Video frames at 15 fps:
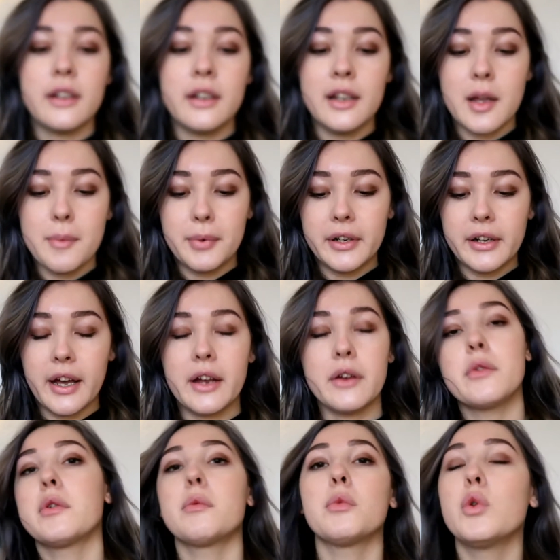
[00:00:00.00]
lip and eye
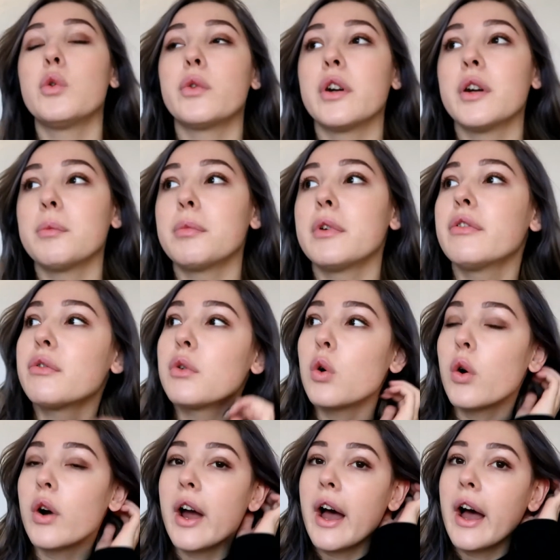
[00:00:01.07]
remover
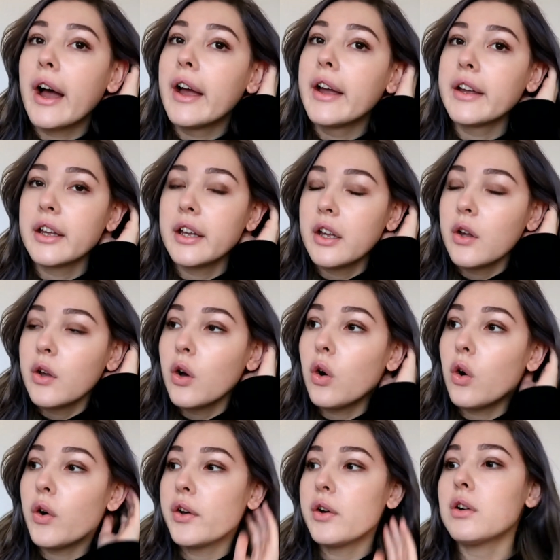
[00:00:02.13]
before I
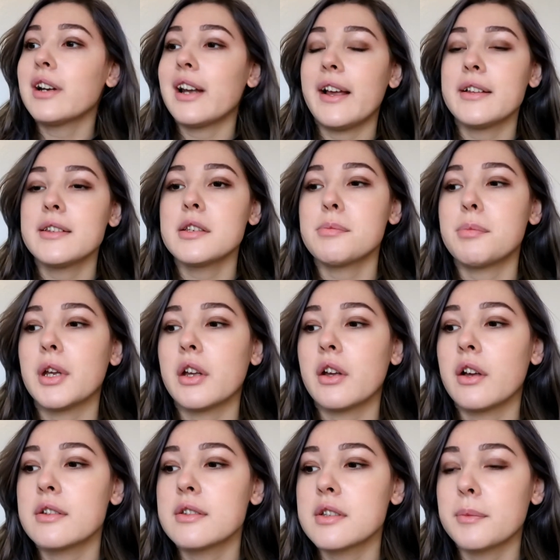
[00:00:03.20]
oil cleanse,
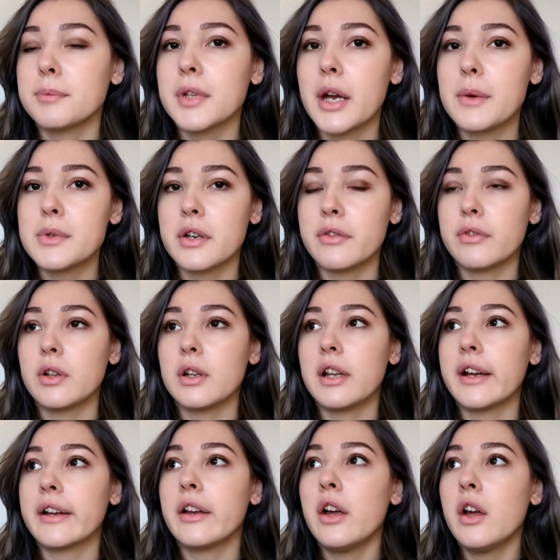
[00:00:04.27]
because sometimes I feel
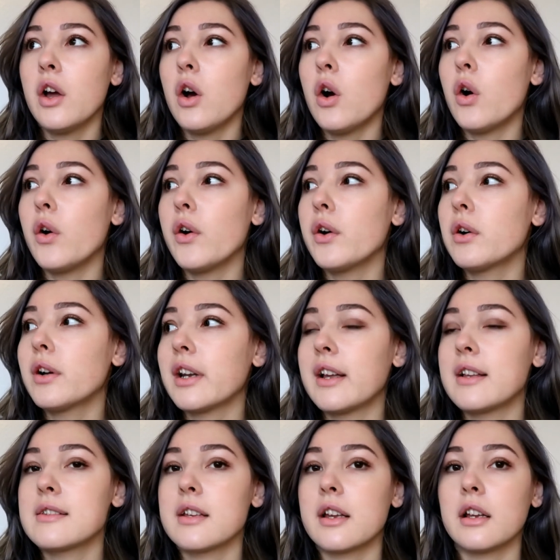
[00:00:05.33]
like oil
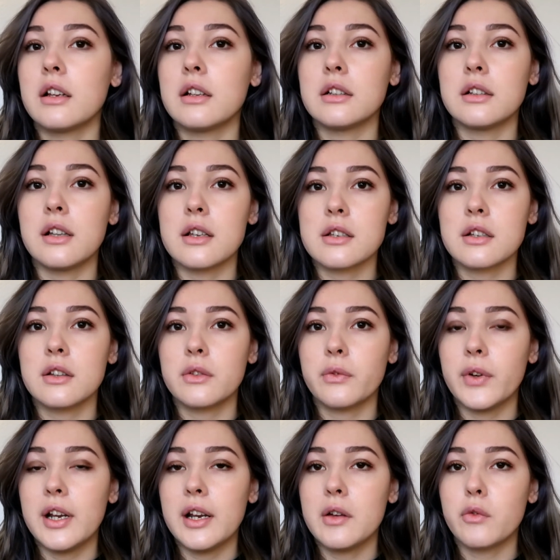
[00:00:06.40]
cleansing doesn't
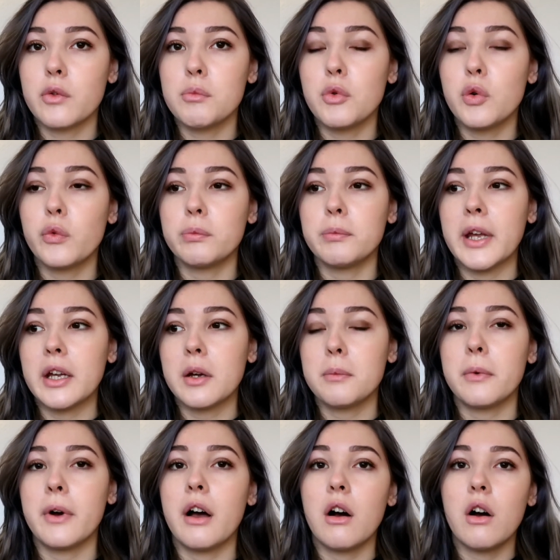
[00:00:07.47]
really remove makeup
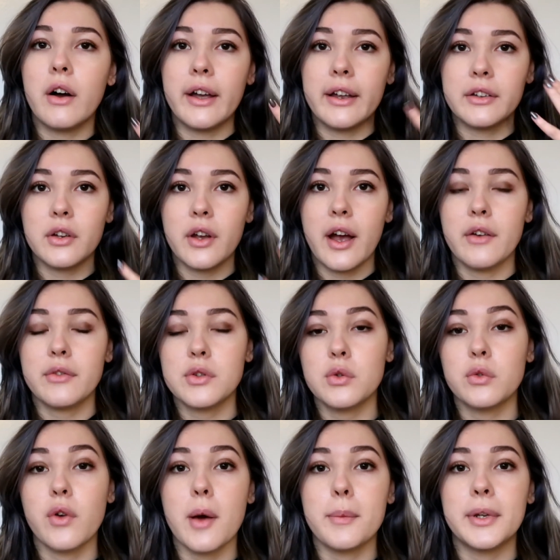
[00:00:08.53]
well and you have to
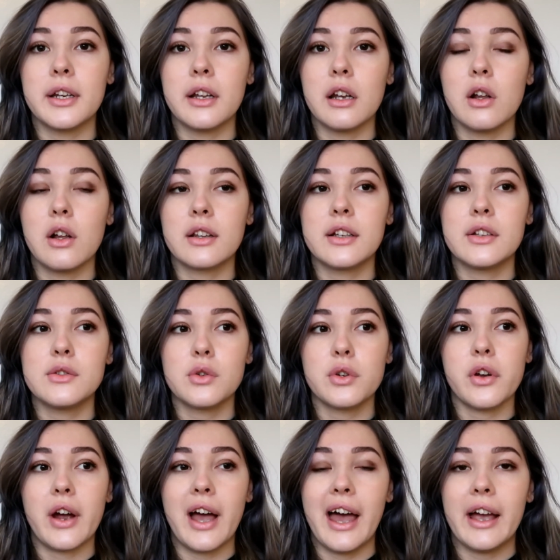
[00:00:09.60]
rub it a lot into
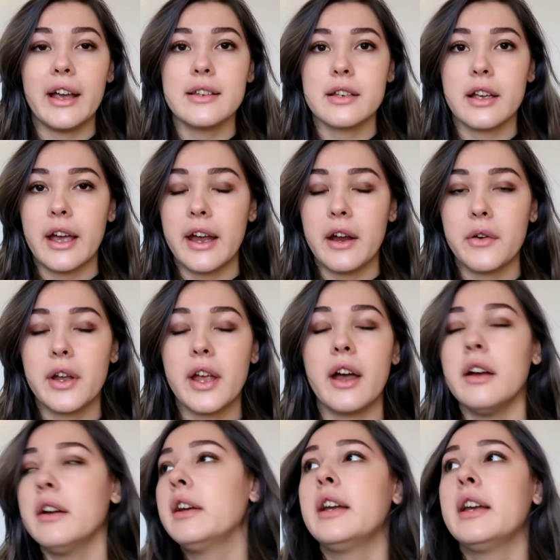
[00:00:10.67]
your eyes area,